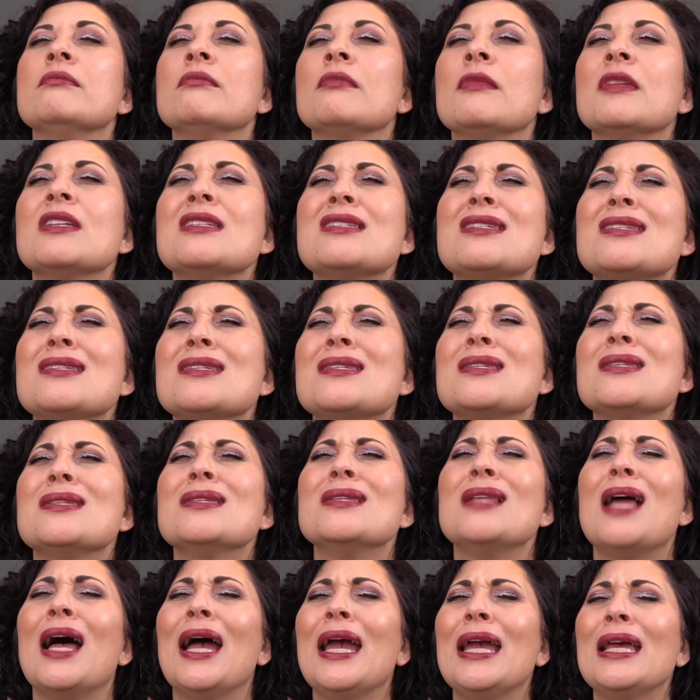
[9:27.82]

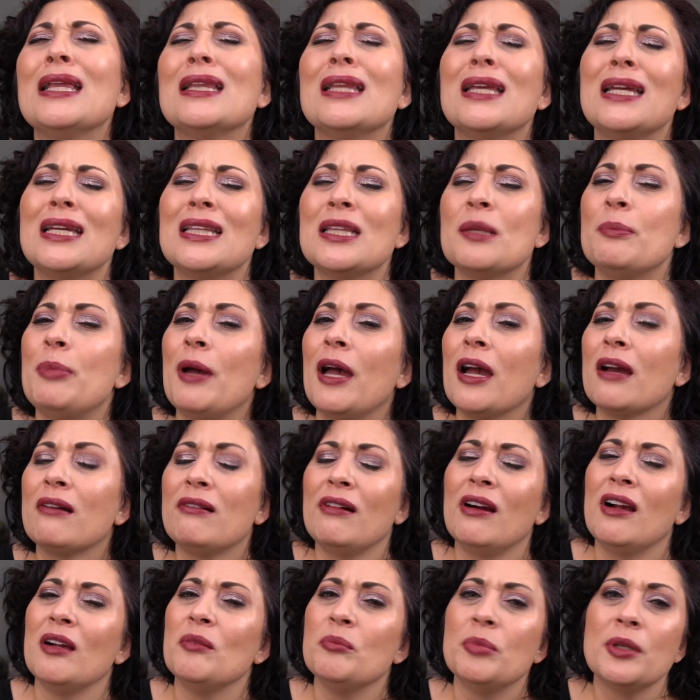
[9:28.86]
Slightly in the
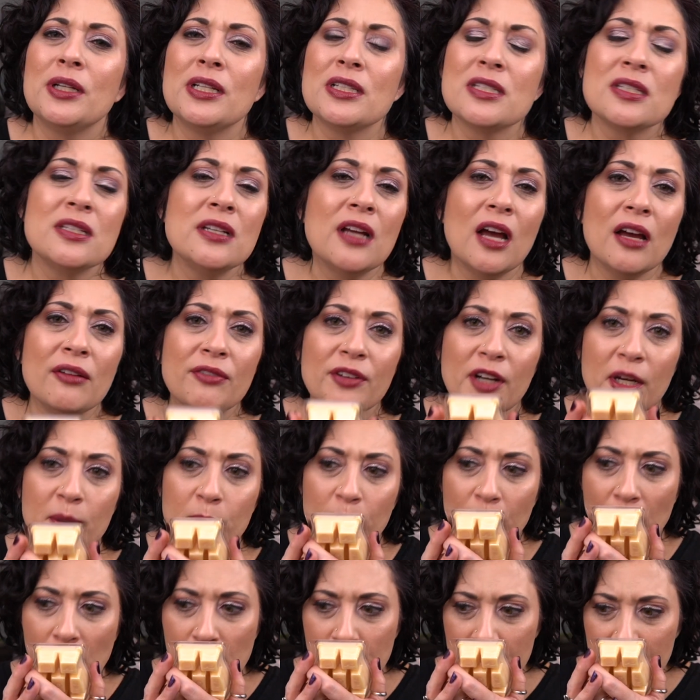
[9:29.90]
background, but it's not very
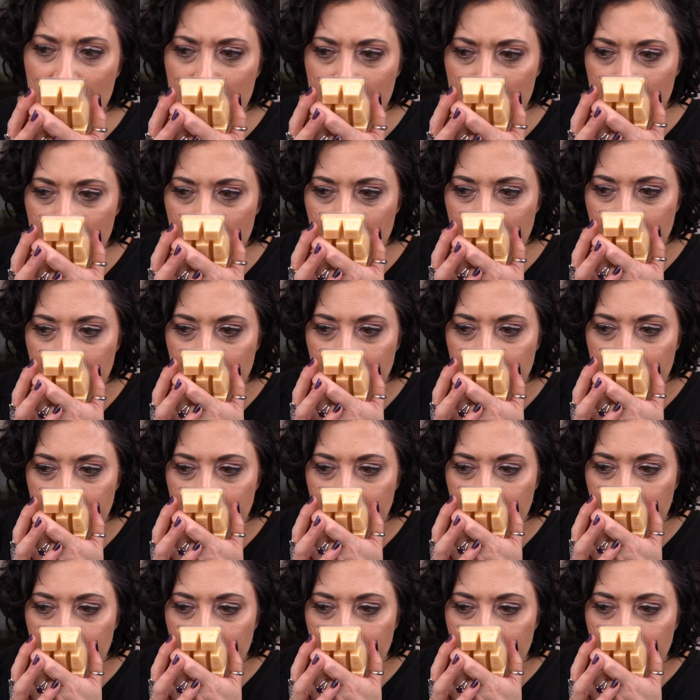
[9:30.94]
prominent.
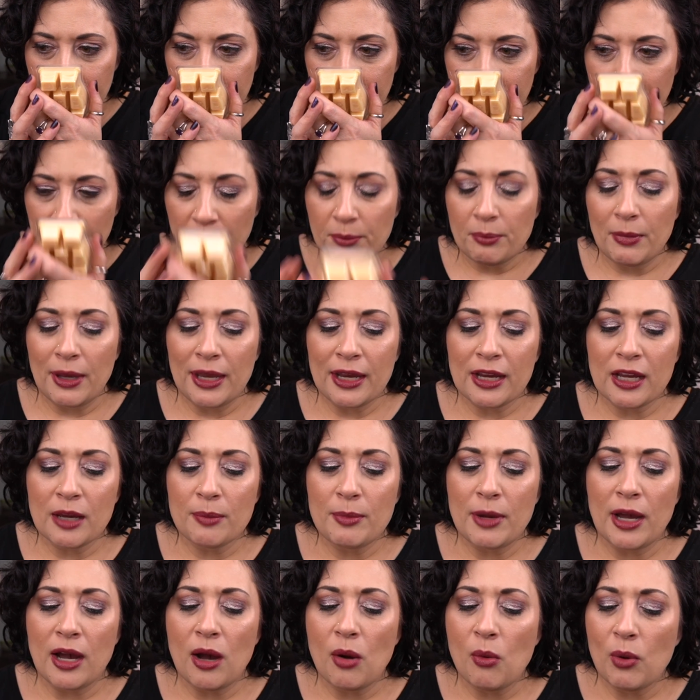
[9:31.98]
It may
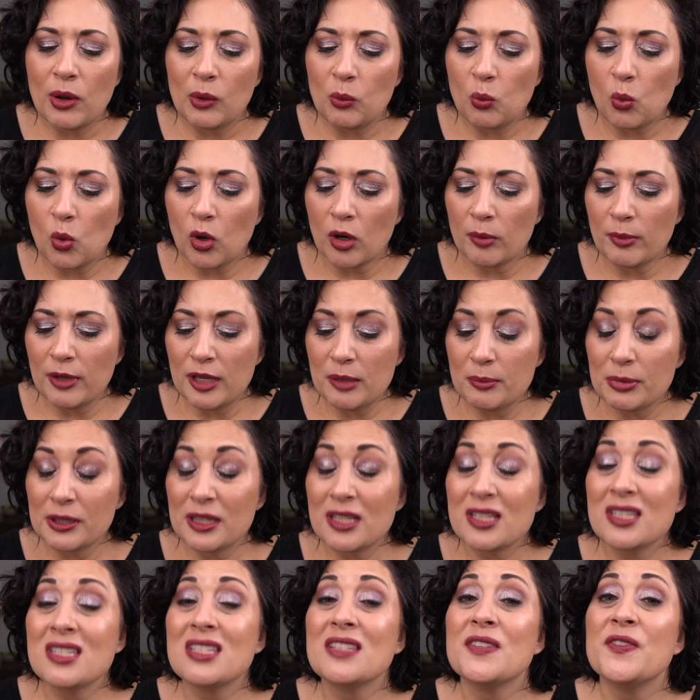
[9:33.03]
come out when warming, but
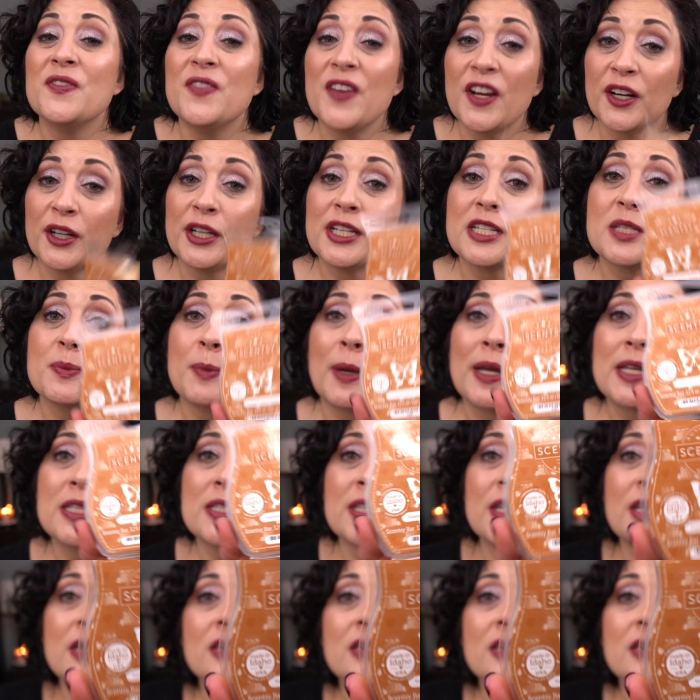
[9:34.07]
this is very spicy.